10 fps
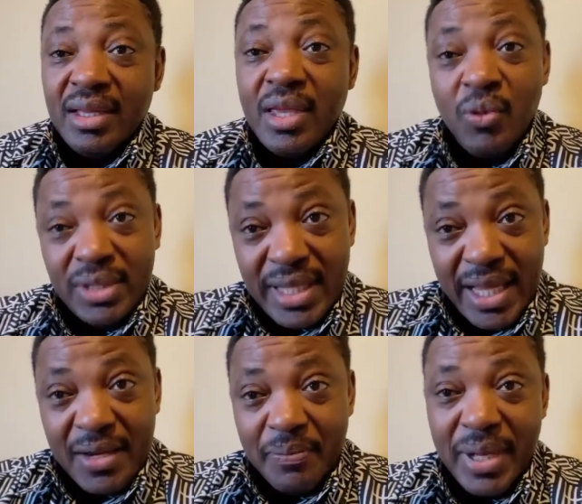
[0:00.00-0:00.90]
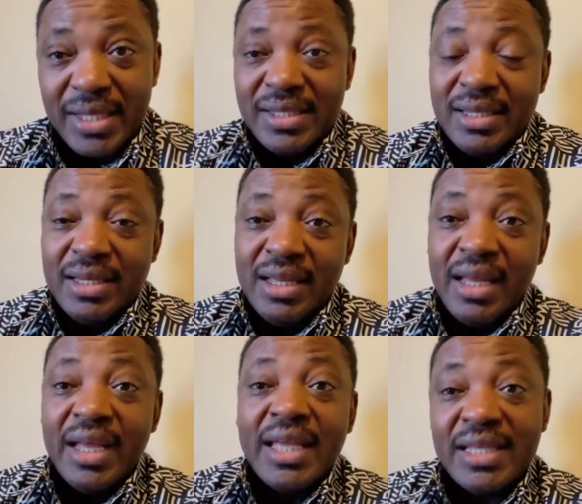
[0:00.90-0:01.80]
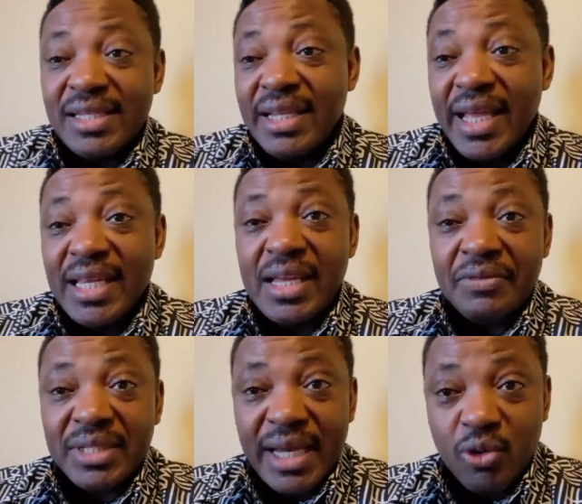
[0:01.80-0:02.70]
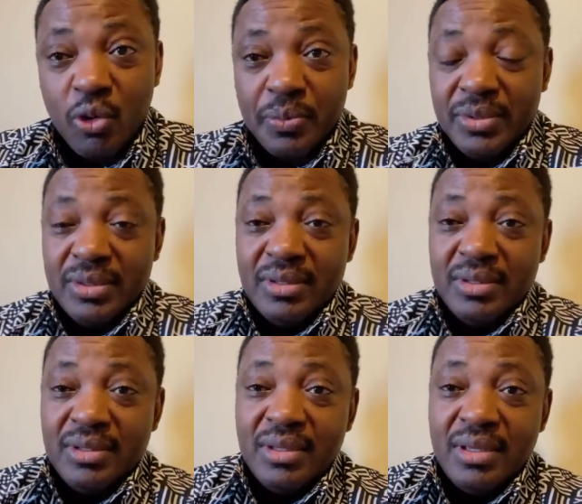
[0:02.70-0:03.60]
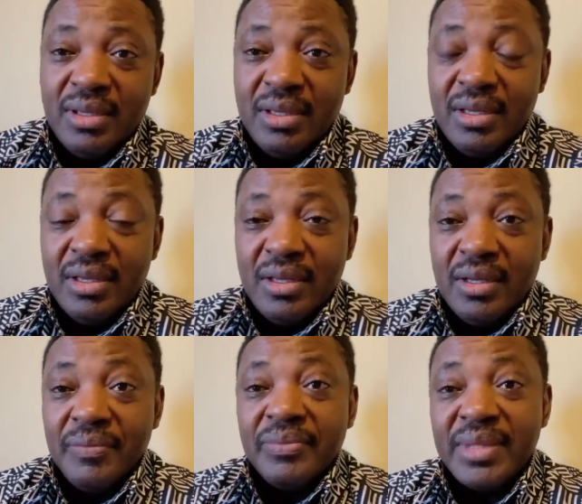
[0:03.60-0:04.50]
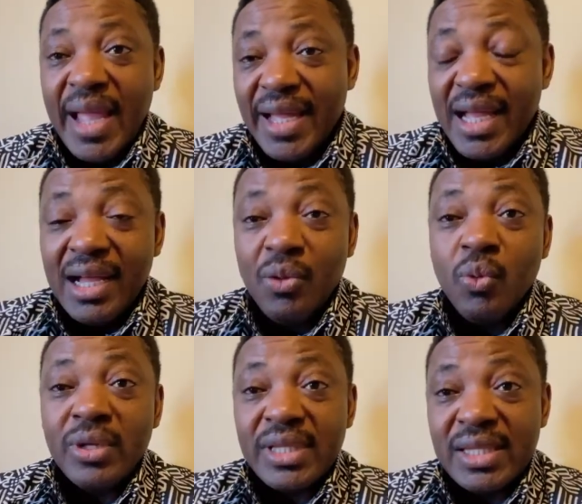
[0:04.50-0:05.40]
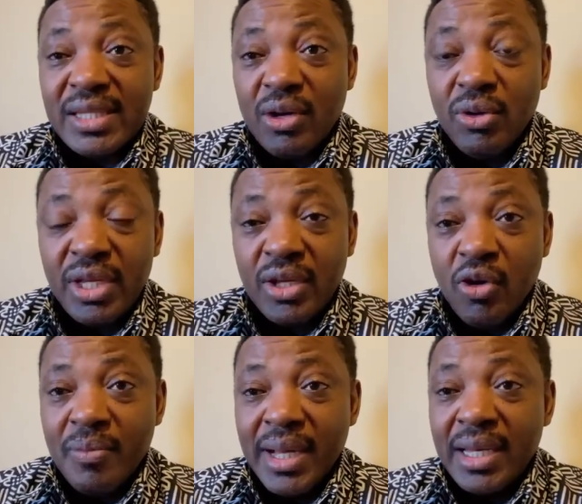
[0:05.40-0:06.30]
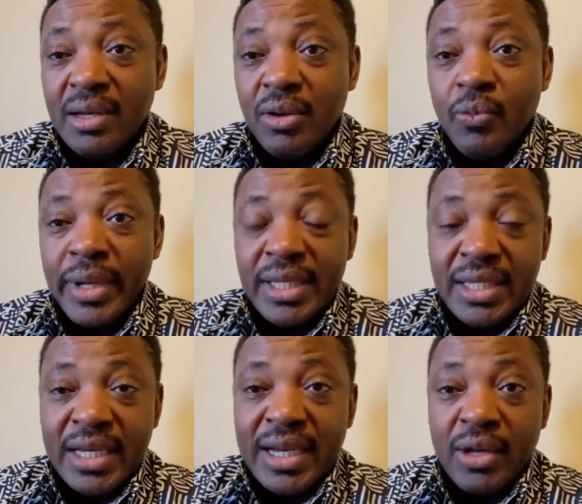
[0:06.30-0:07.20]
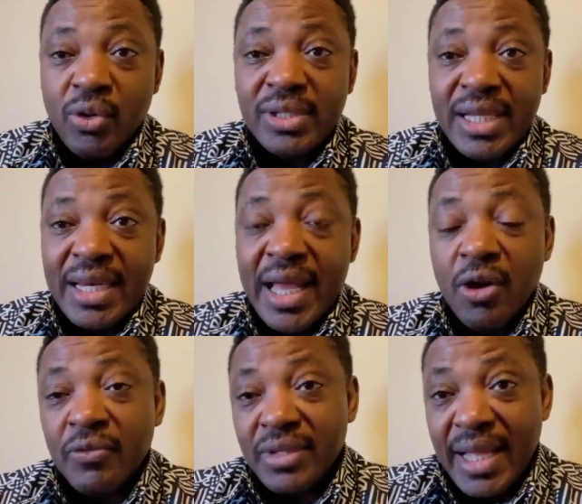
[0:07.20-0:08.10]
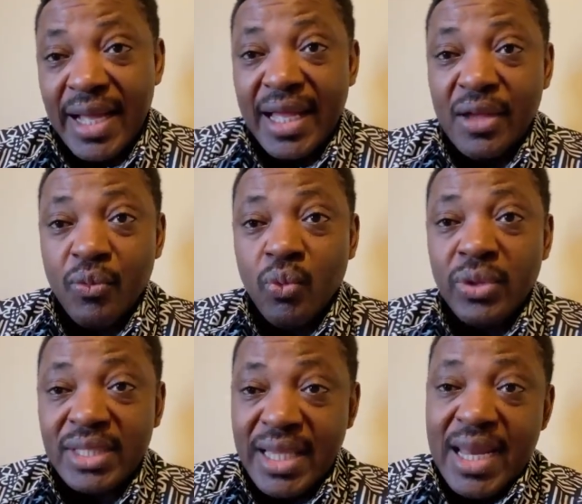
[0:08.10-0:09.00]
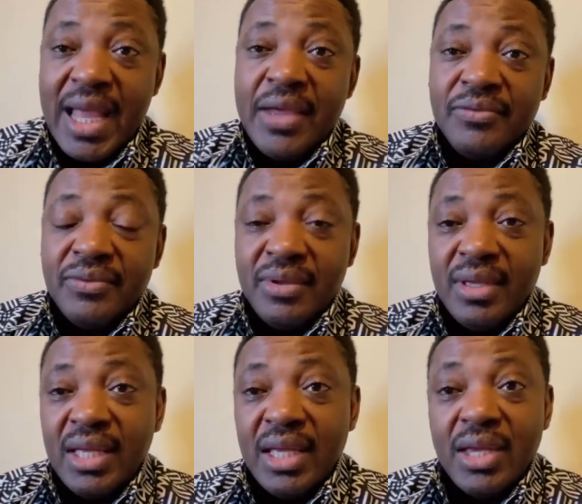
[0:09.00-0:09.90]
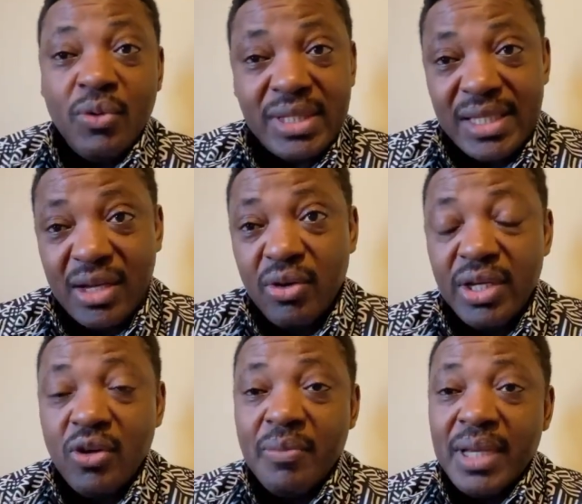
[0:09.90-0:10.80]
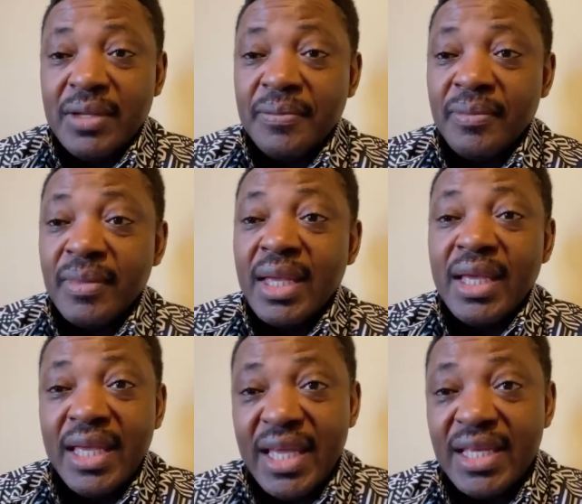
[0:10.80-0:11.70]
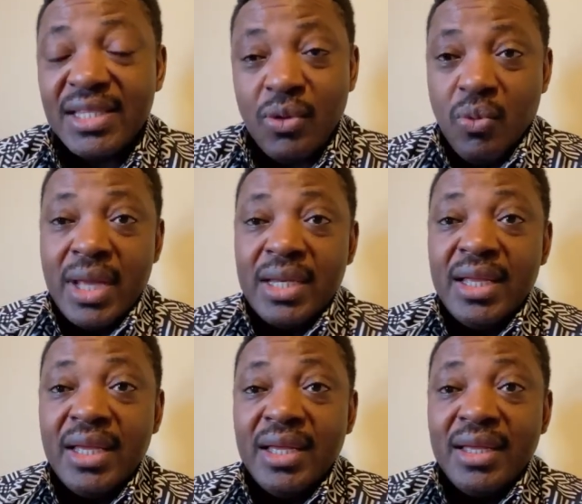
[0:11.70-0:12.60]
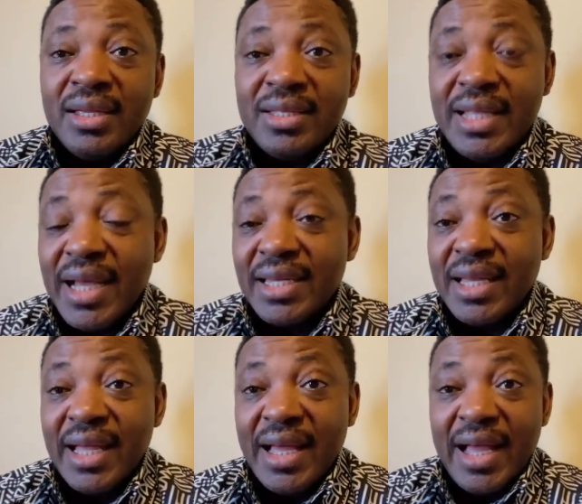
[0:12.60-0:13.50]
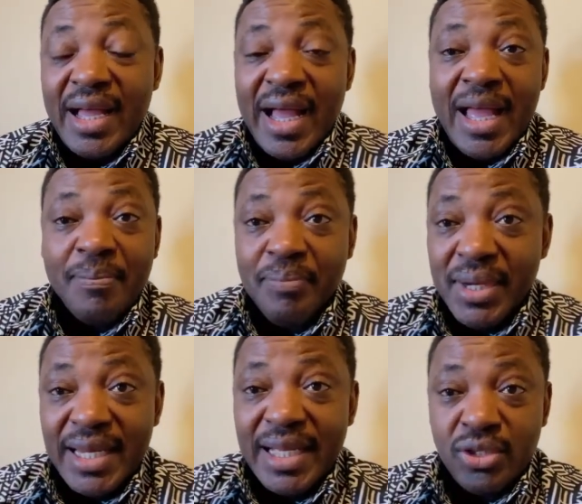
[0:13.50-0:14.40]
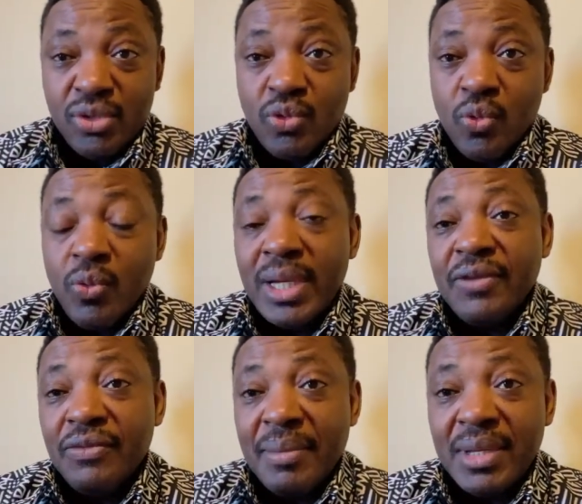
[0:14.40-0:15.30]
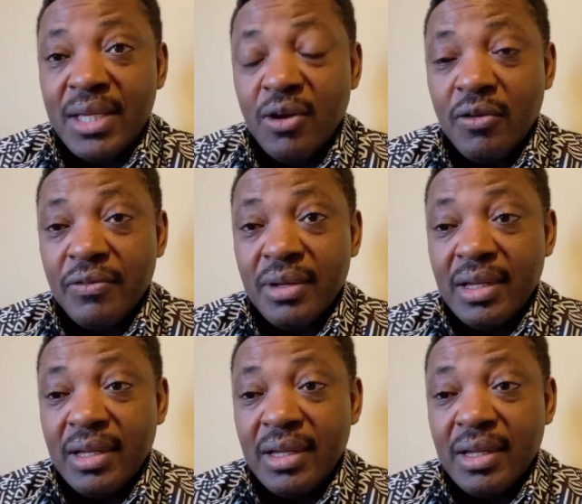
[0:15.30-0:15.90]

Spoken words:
He was there in person. He's in ADF chat groups. Tiger was a second in command when General Cross and I of Ntanka was still alive. He was a second in command. He is the one that I pleaded to when the family of